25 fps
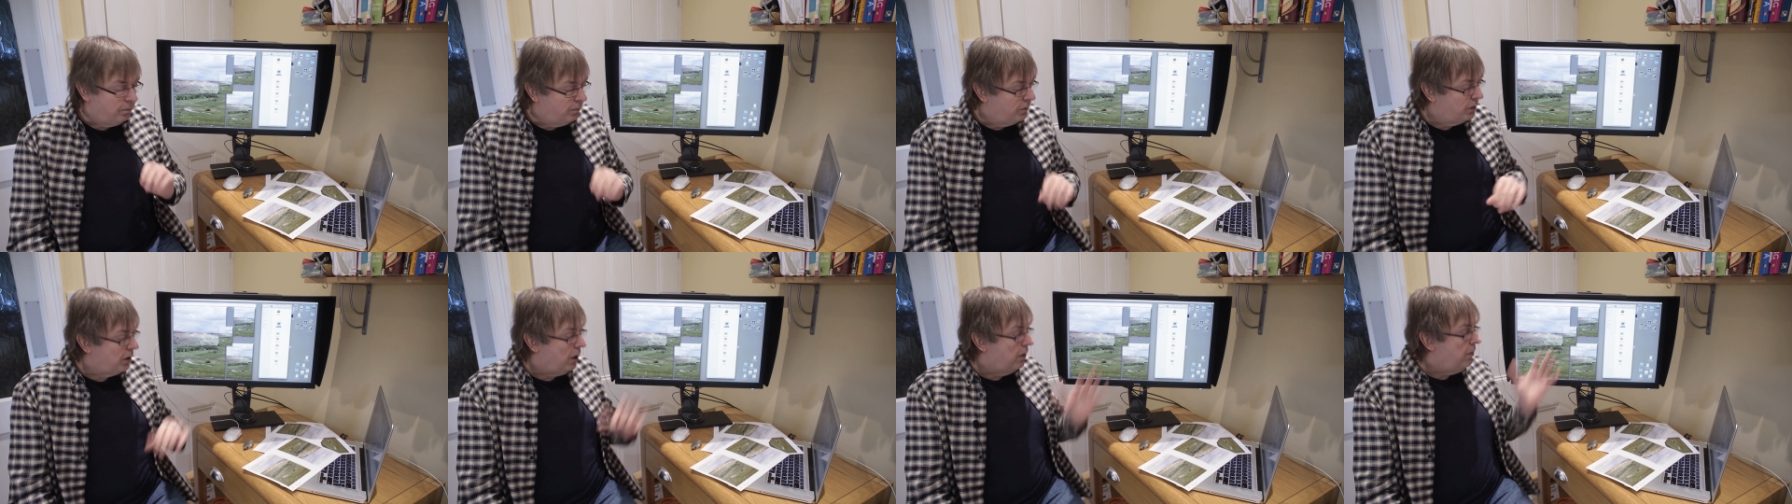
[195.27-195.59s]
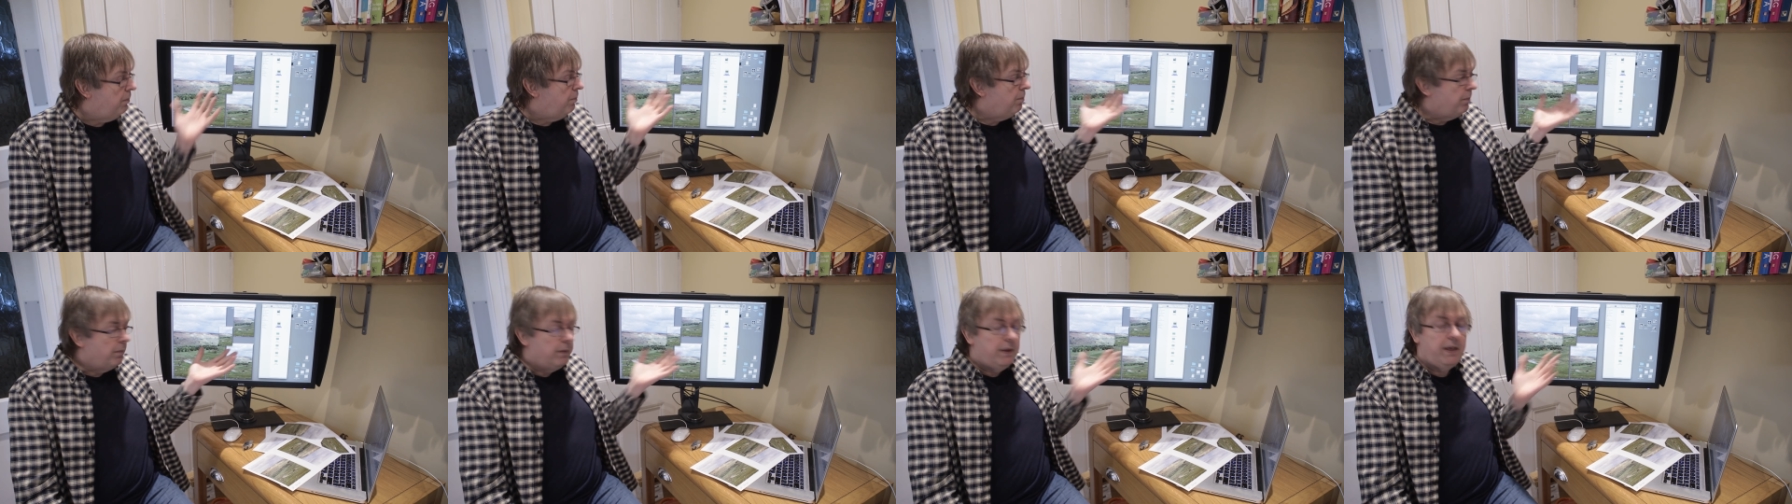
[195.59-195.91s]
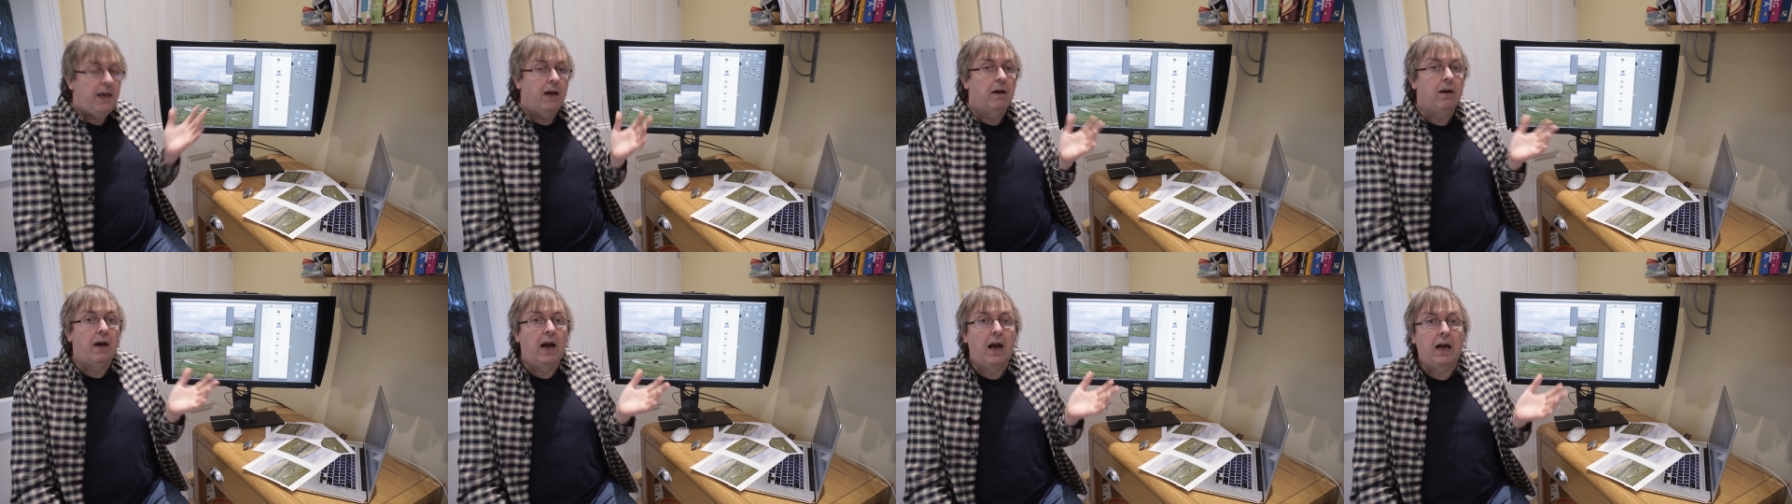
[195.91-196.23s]
So
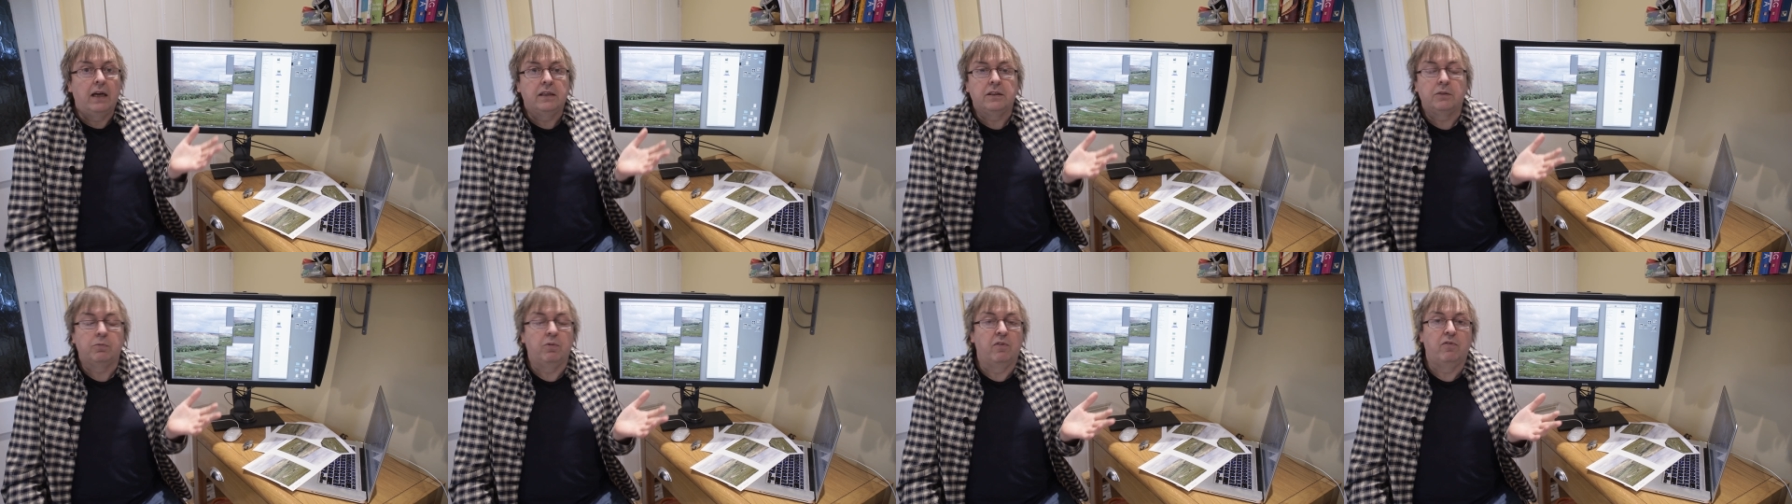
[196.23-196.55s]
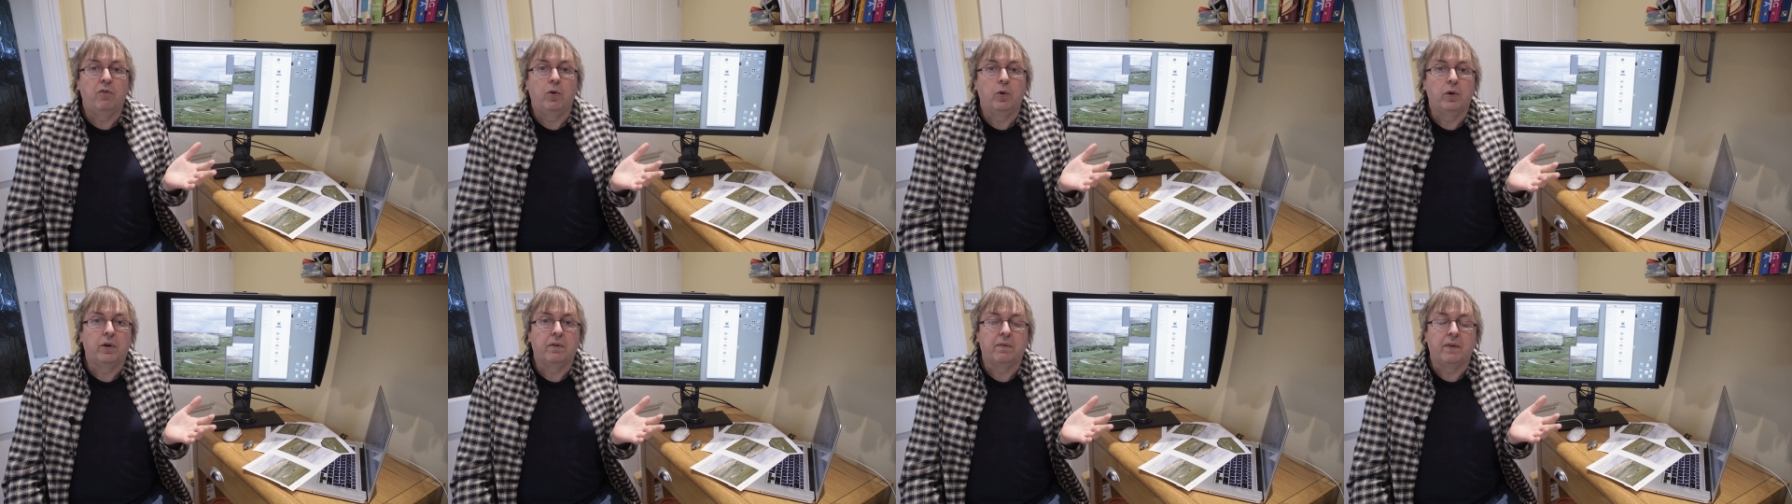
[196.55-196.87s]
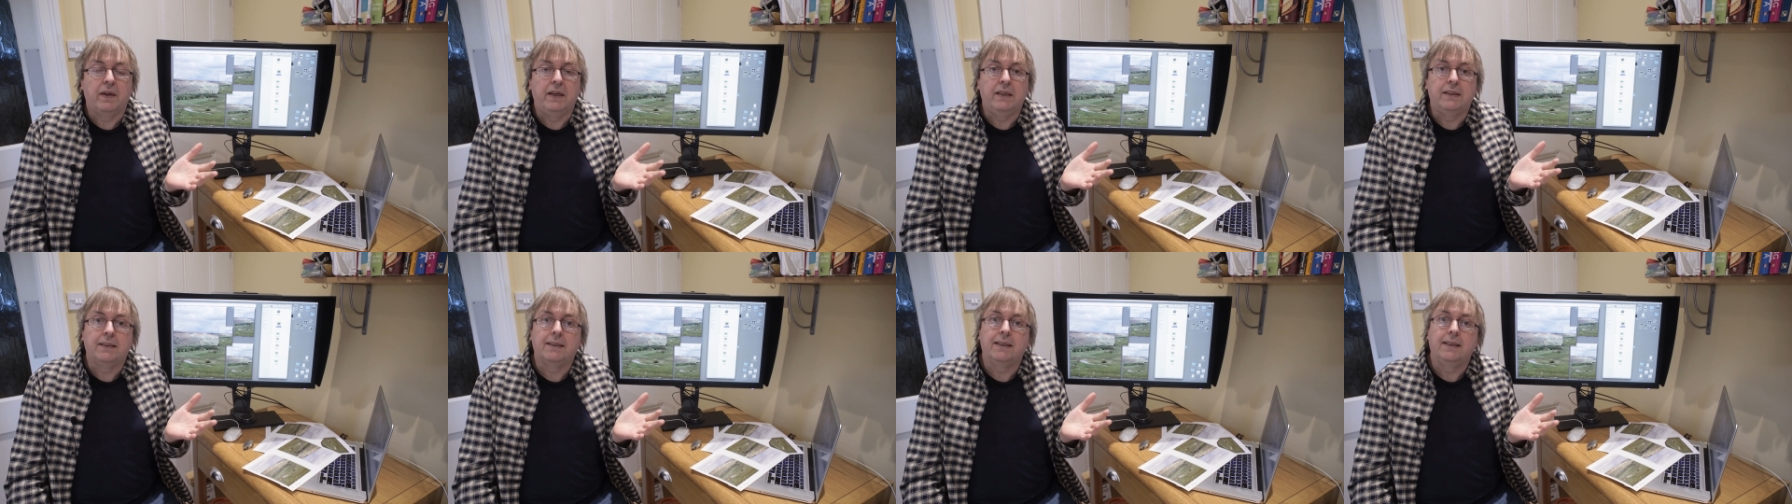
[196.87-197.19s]
yeah, as with all of
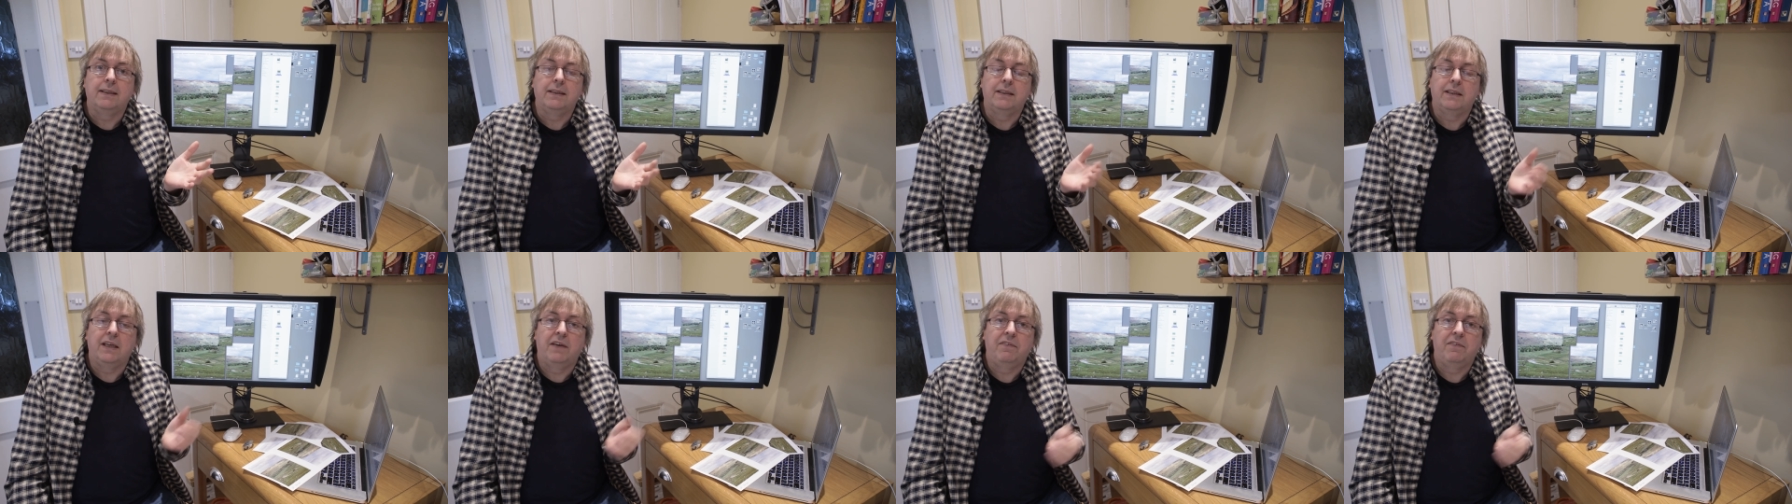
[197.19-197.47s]
these things,